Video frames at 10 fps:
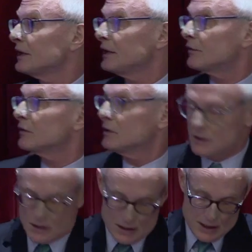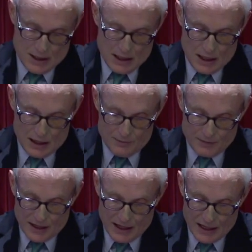needs? And
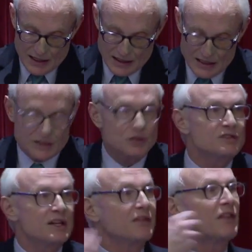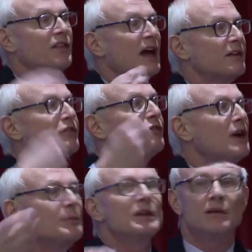it turns out that that
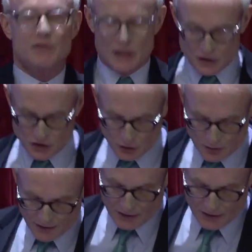framing of the issue, I